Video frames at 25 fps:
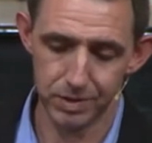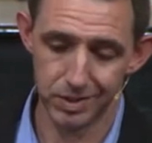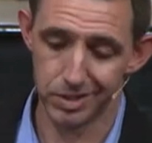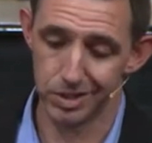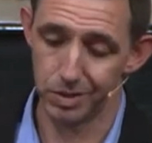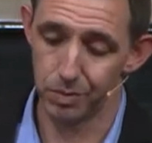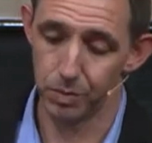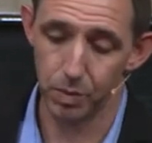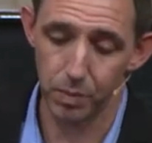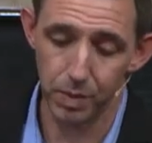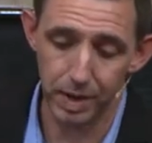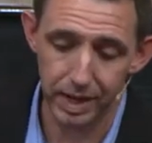
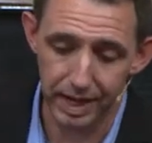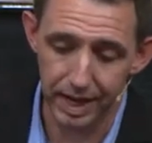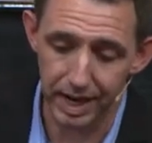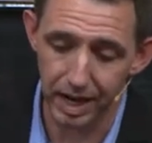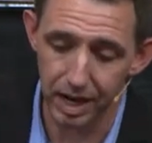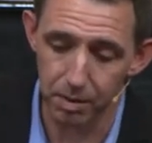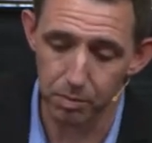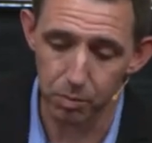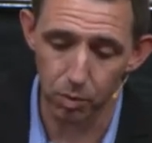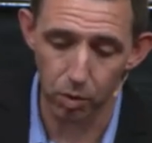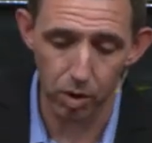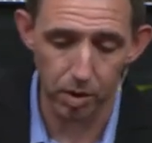See, when we
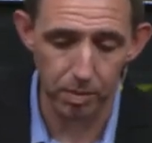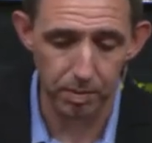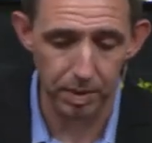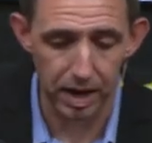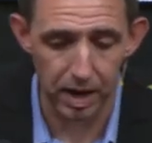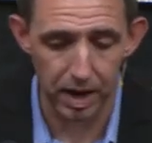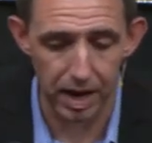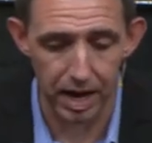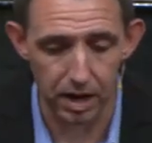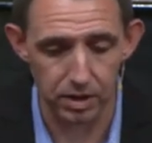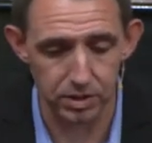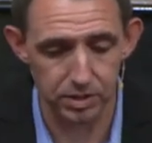care more
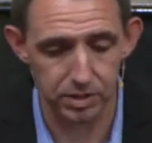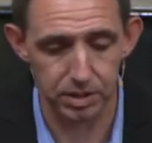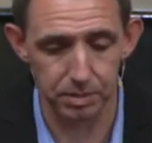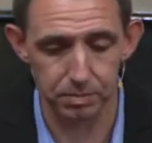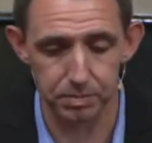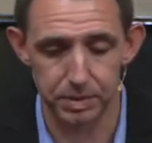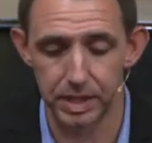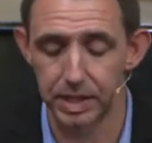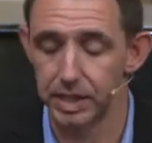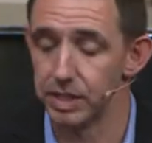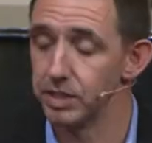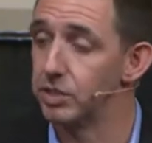about how
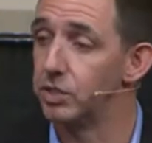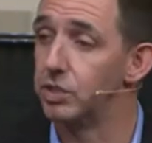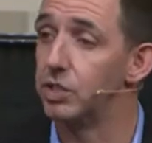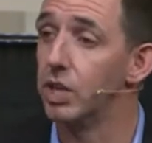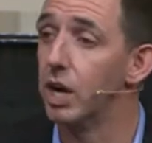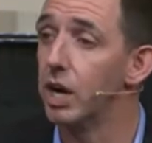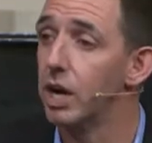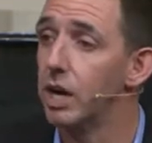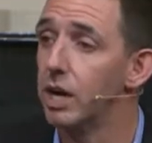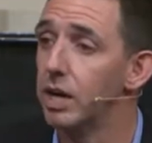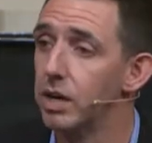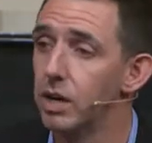something is
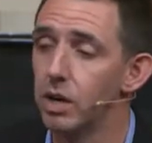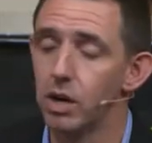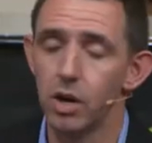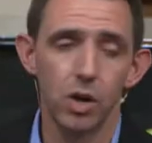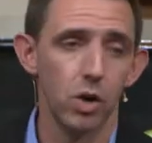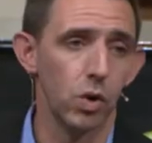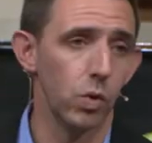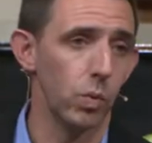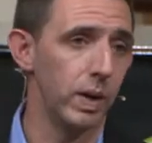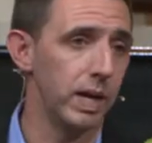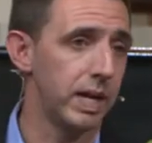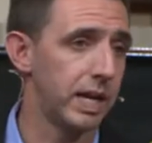done,
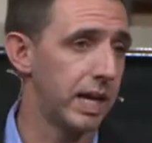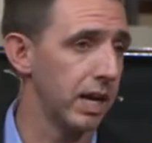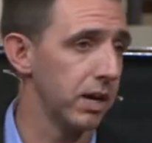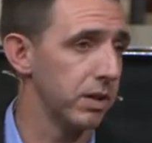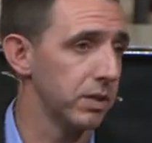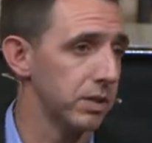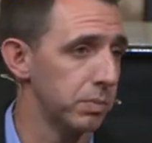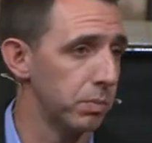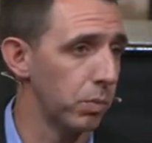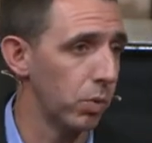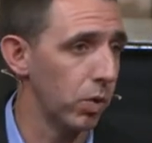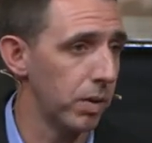or we
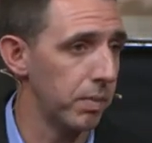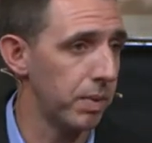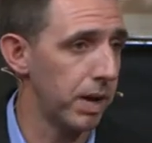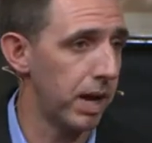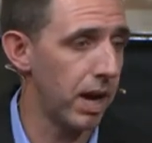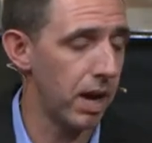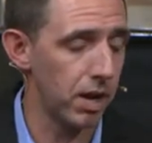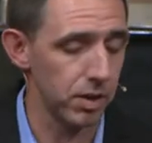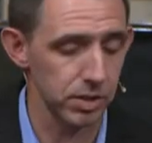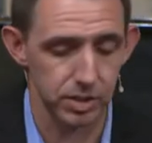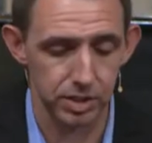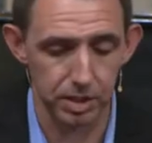care more
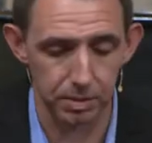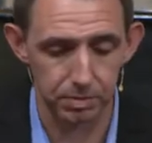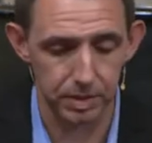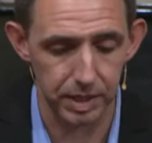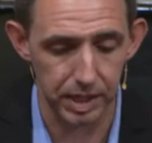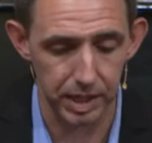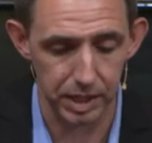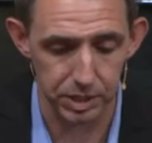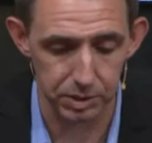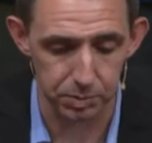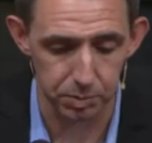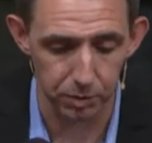about how
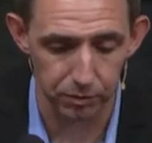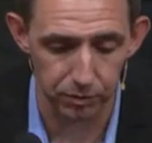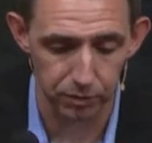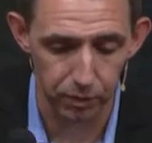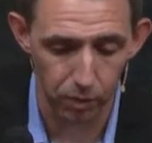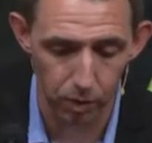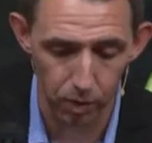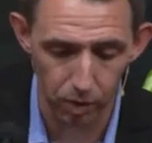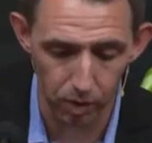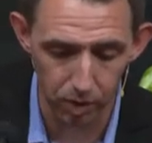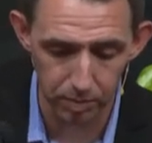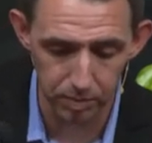something is
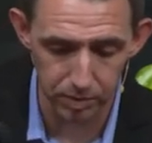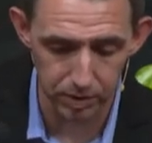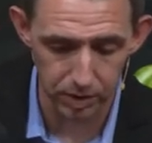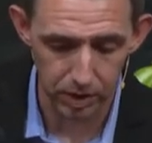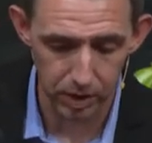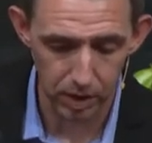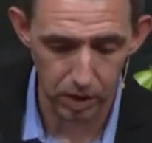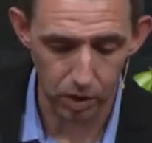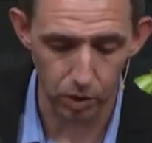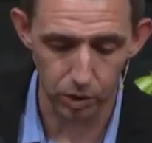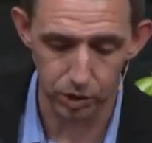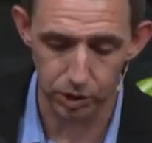performed,
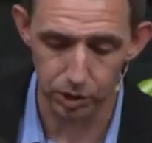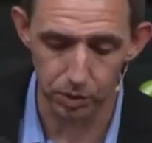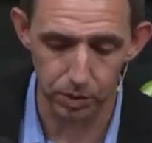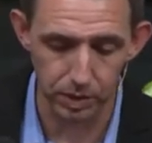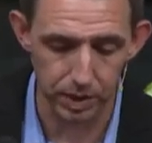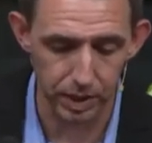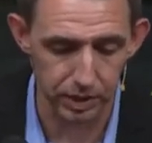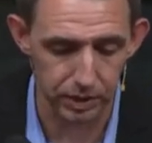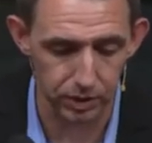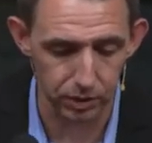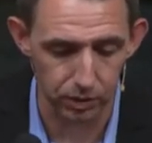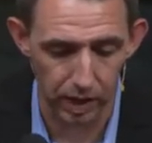or
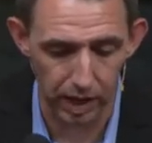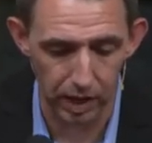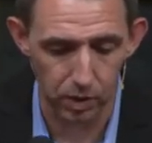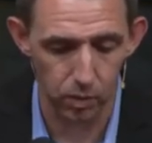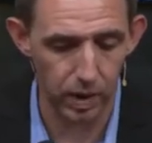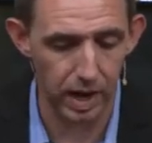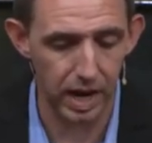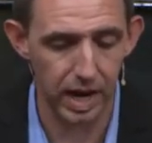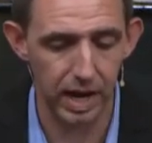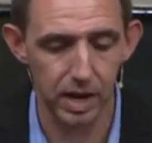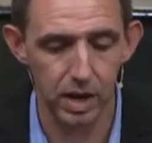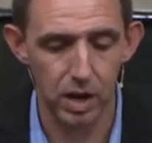doing it the right
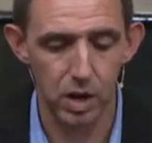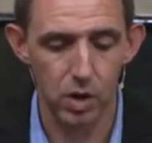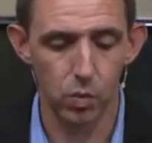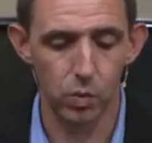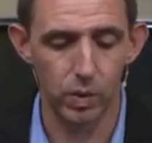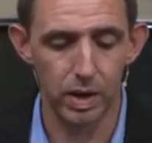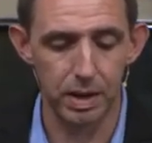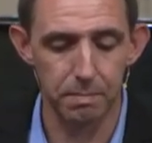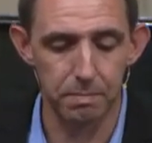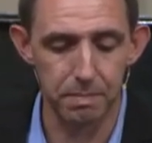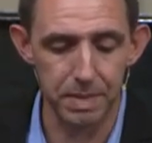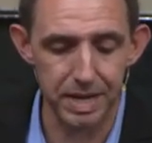way,
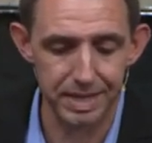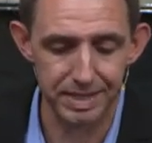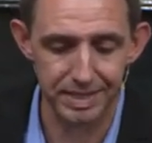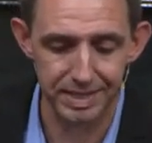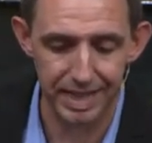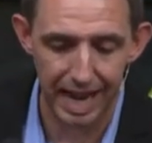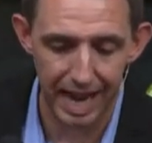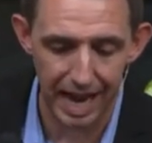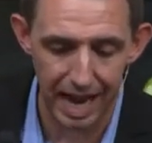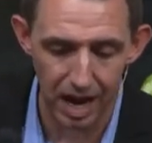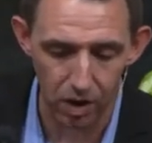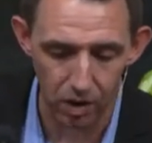we
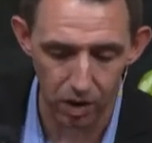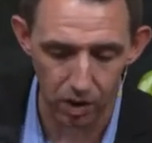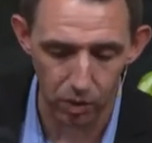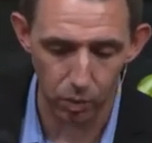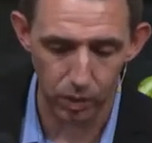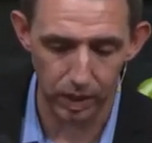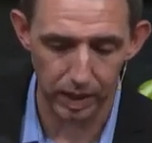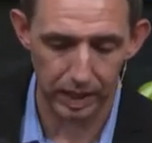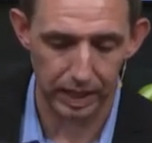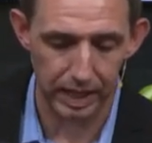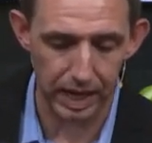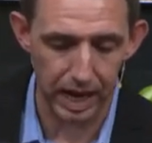miss out
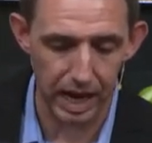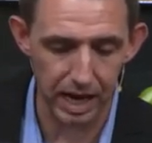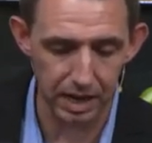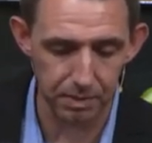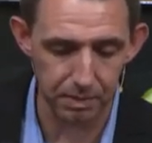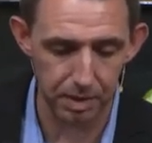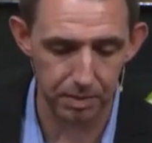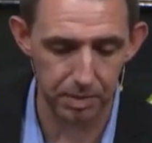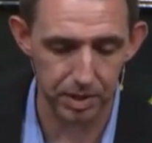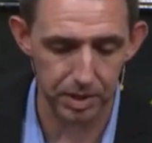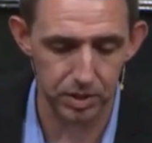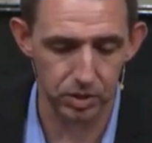on what
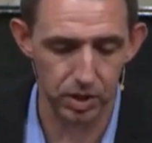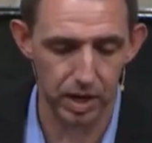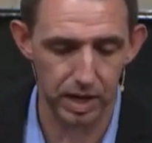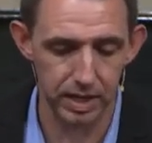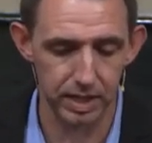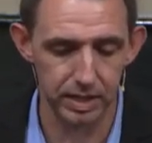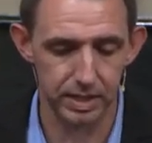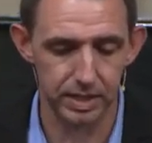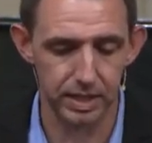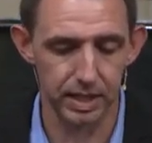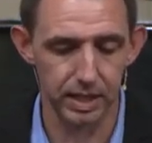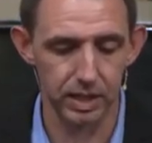God may be
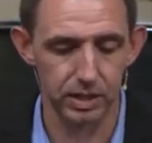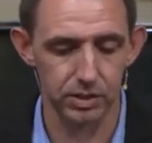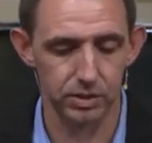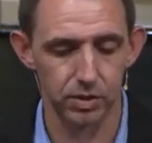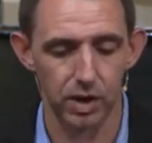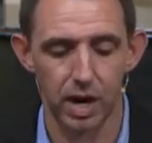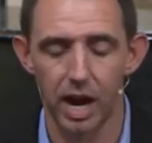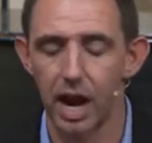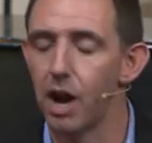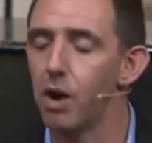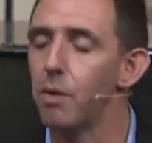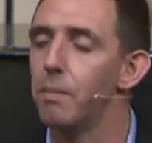trying to tell us,
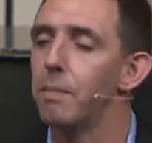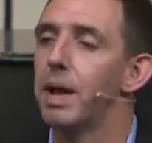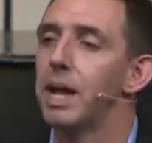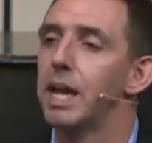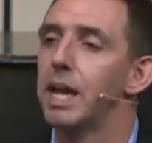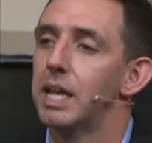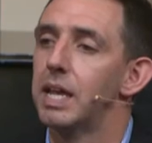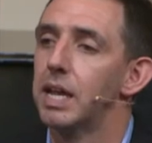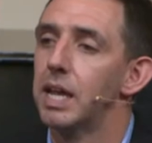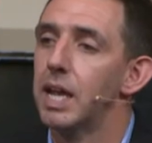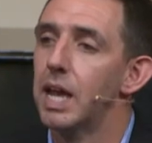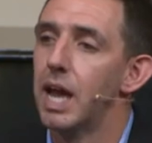or how,
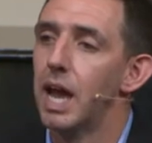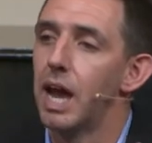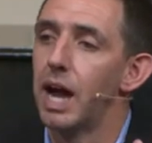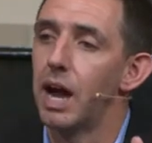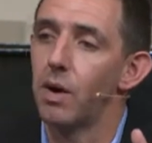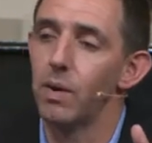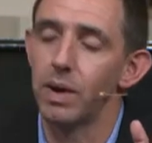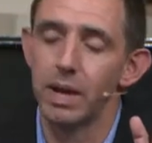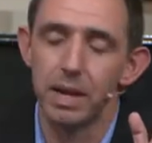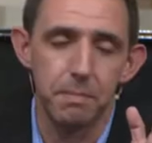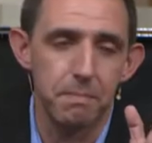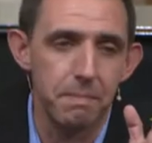he,
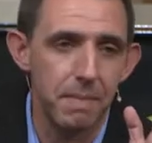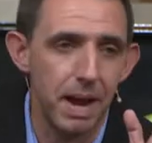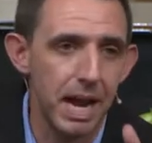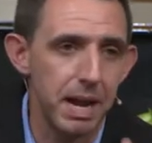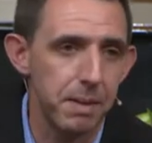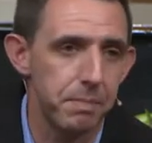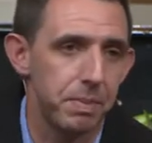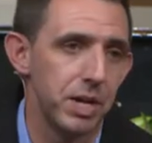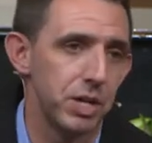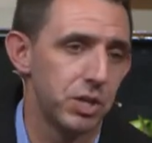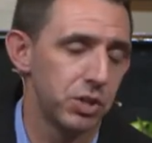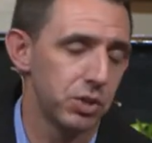how He
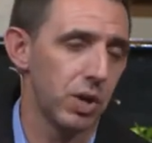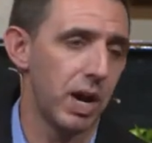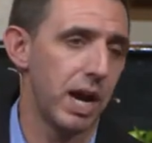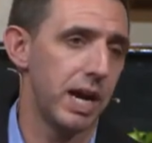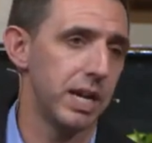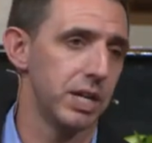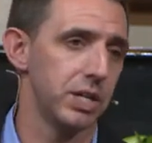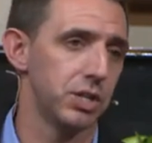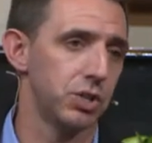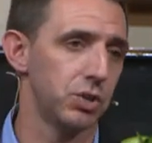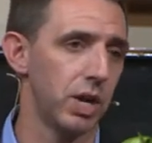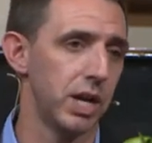may be
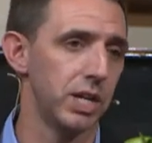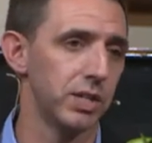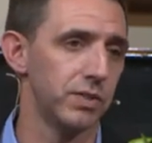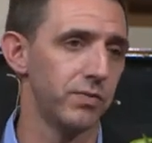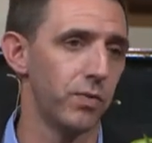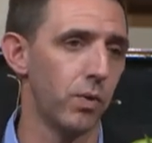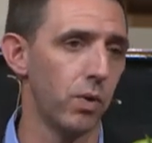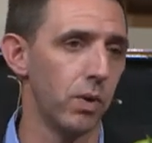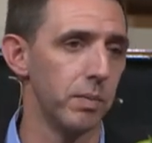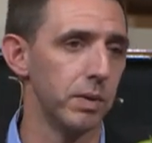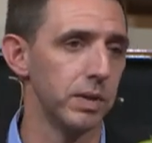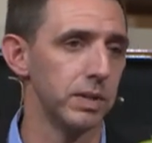trying to
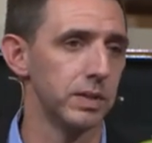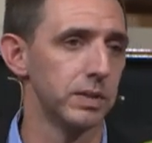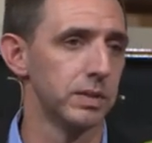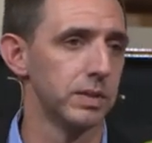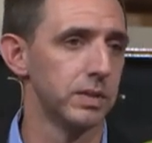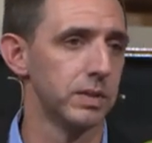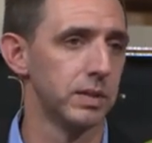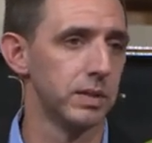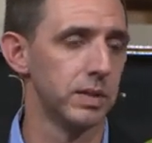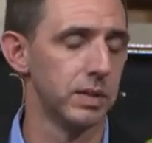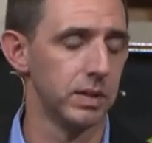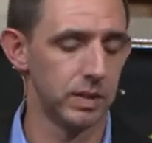transform
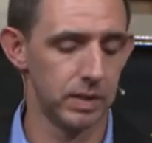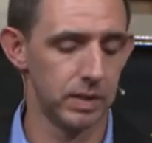us.